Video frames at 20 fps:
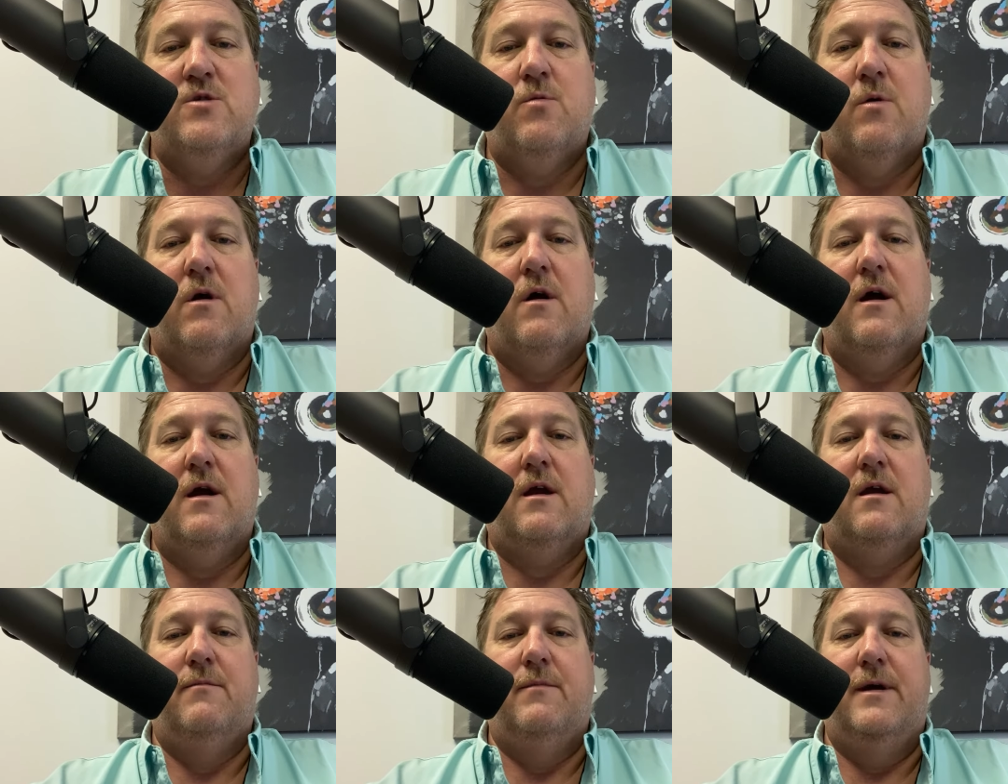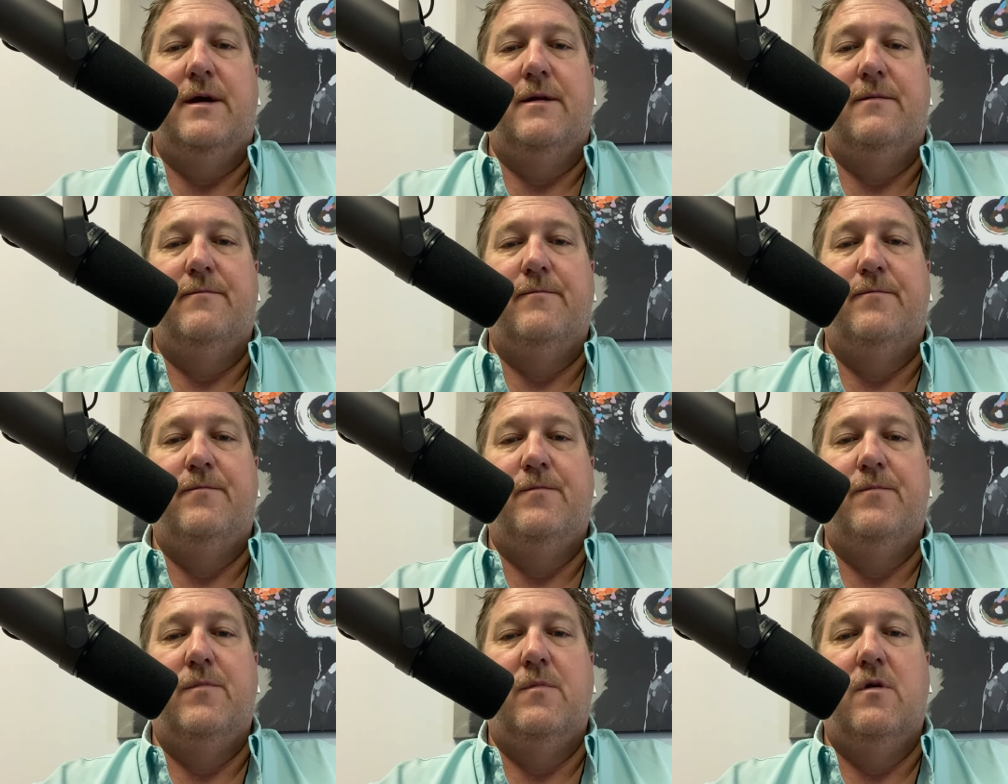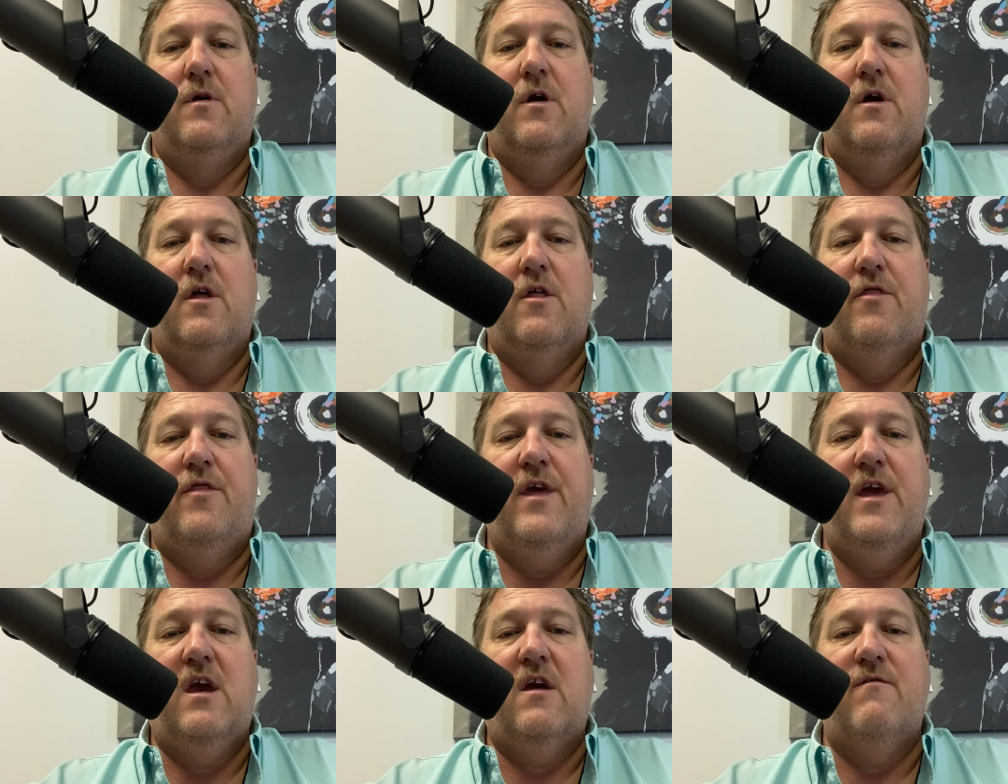where I come in.
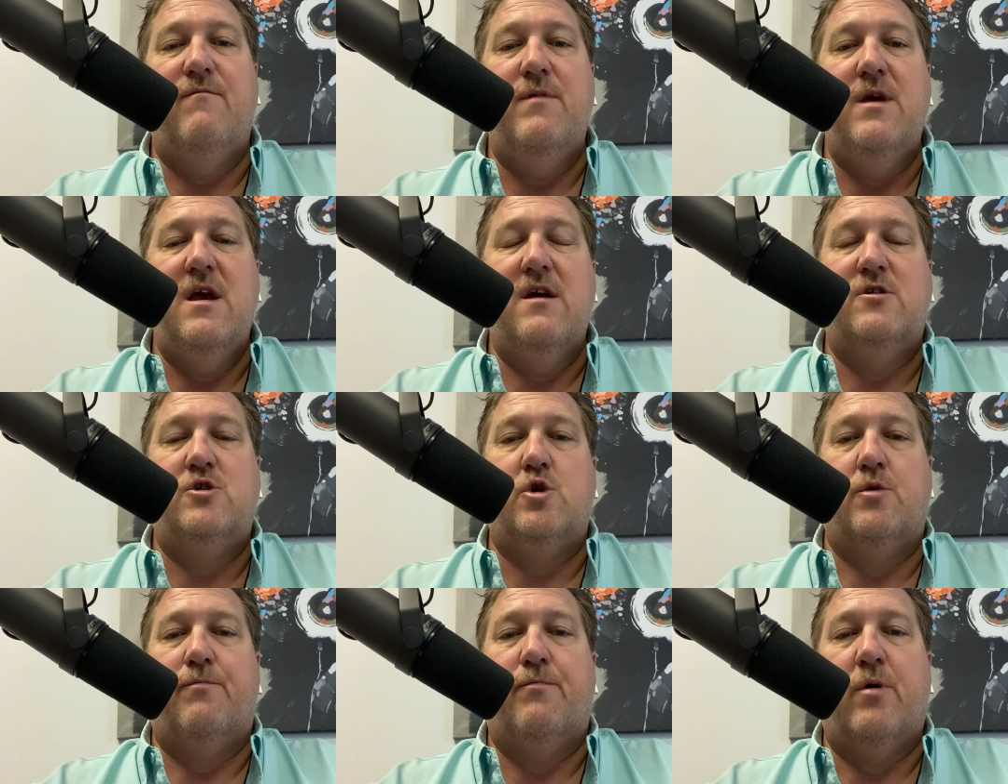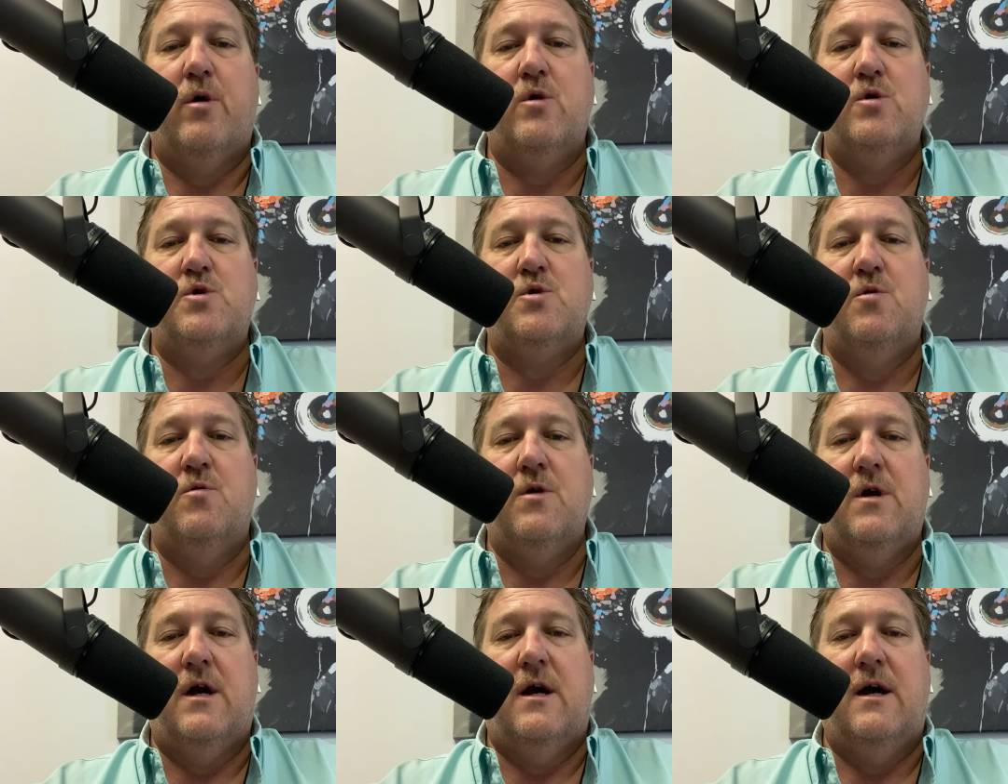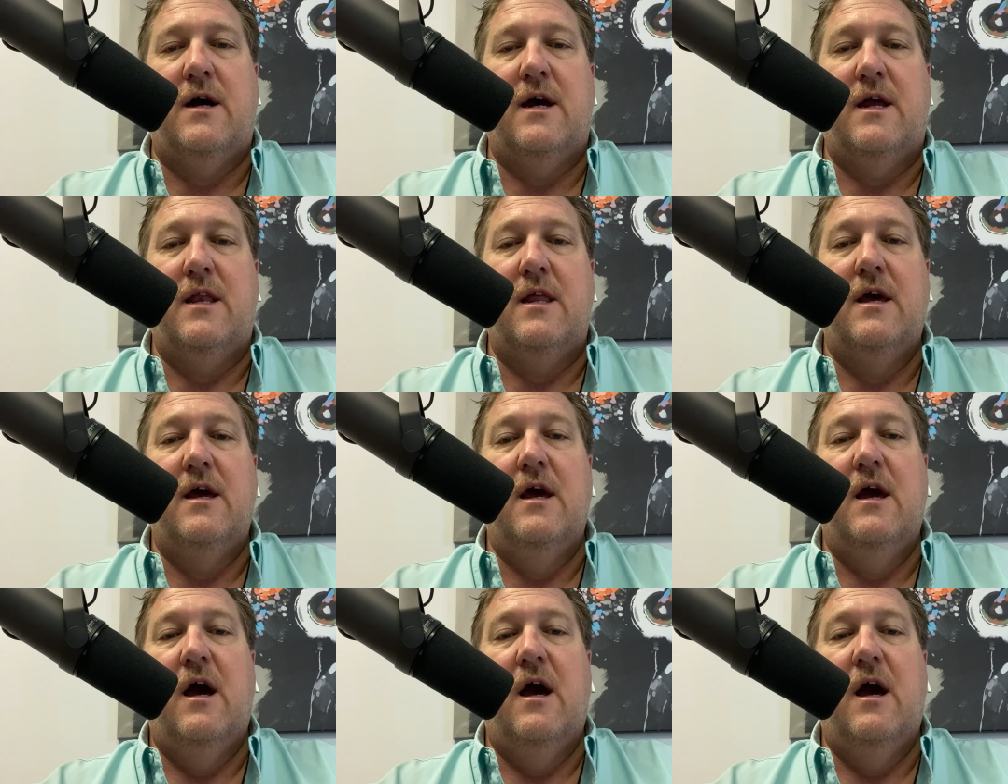Think of me as your personal guide.